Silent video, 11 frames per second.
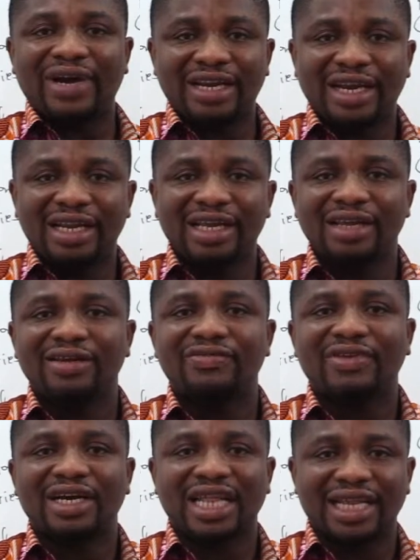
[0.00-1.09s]
finally
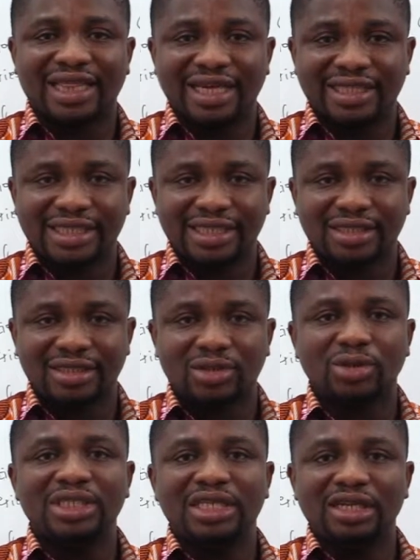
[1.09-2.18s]
factor 13.
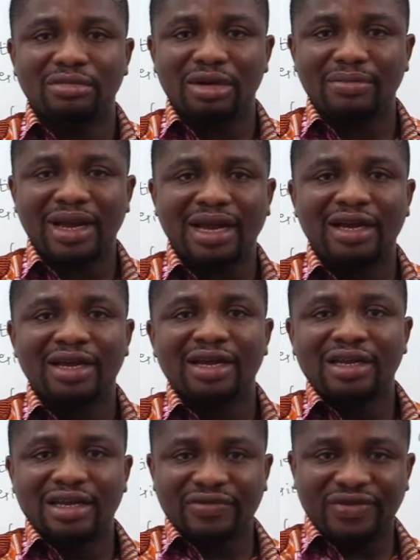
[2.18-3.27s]
To easily remember
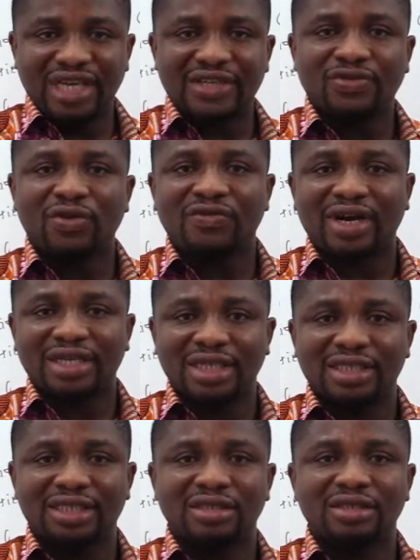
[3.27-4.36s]
the first four
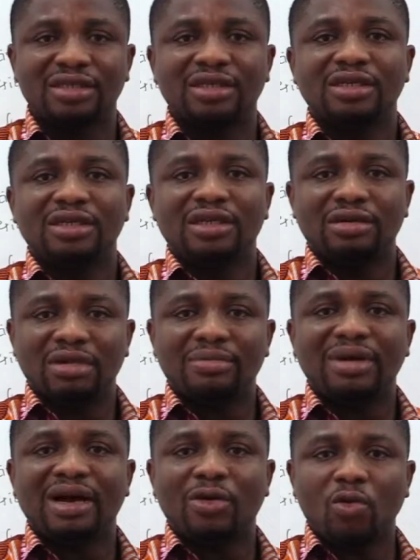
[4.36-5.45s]
factors,
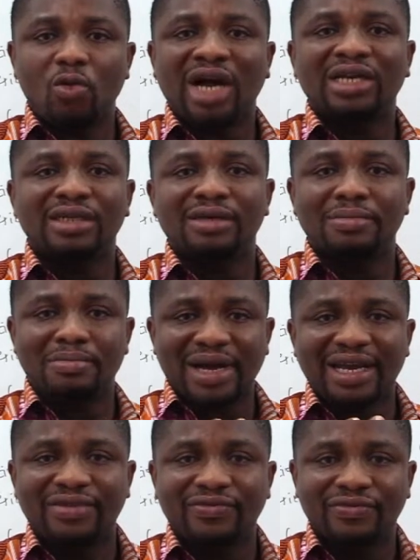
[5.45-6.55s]
remember 1
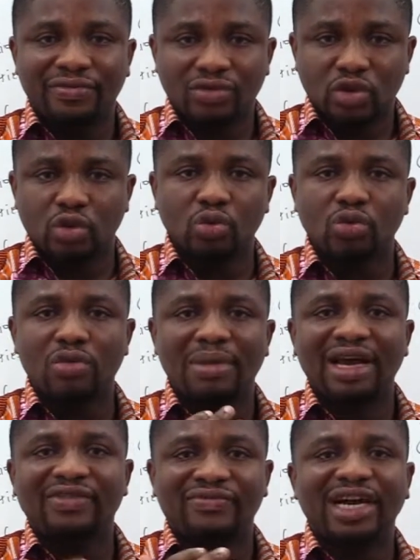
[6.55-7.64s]
by 2
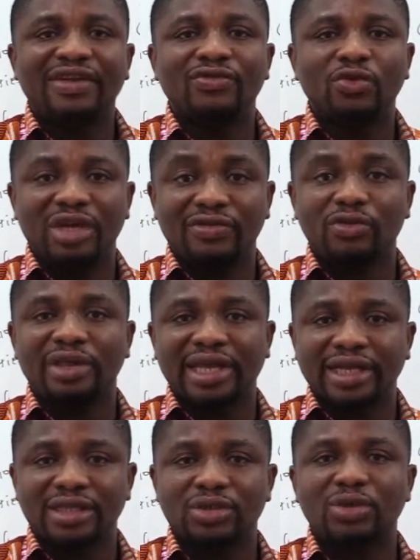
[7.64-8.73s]
by 5 will give you
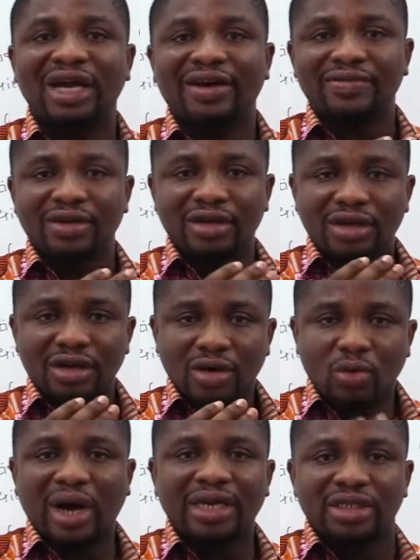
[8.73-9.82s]
10. So you have
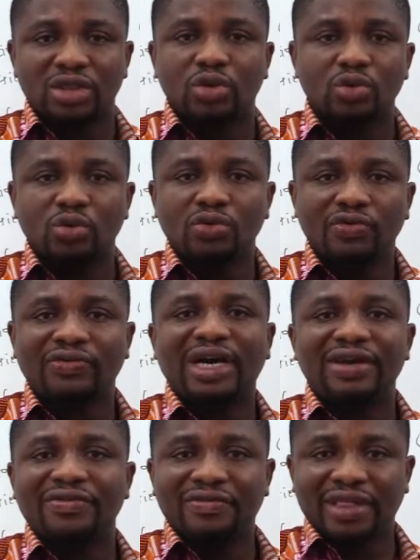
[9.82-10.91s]
1, 2,
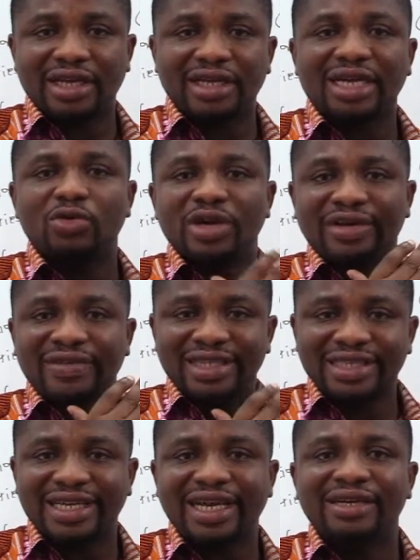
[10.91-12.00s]
5, 10. That will give
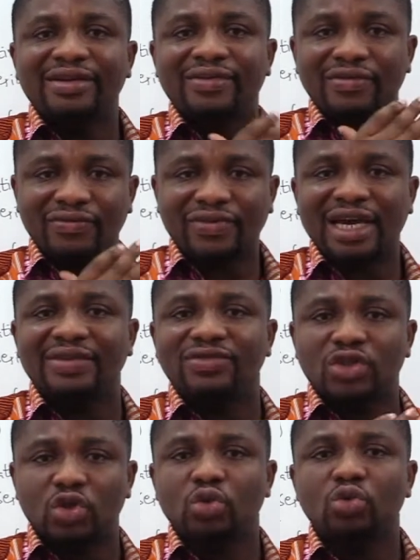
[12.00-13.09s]
us 10,
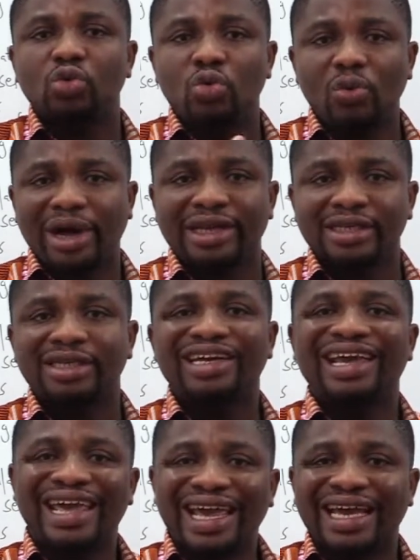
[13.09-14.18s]
5, 2, 1,
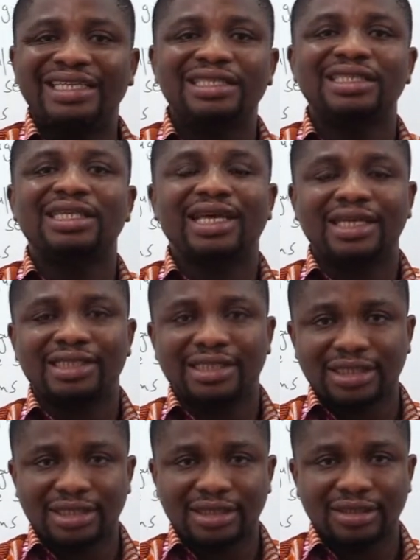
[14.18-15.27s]
and
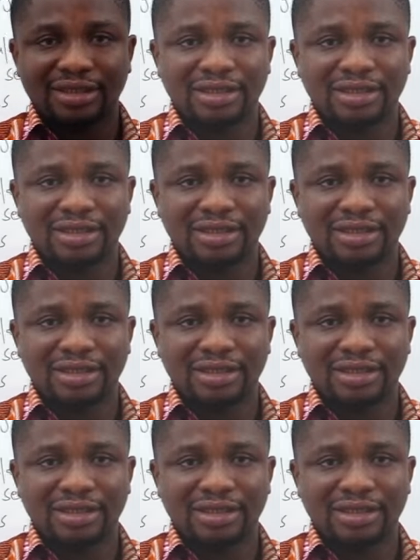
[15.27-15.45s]
13.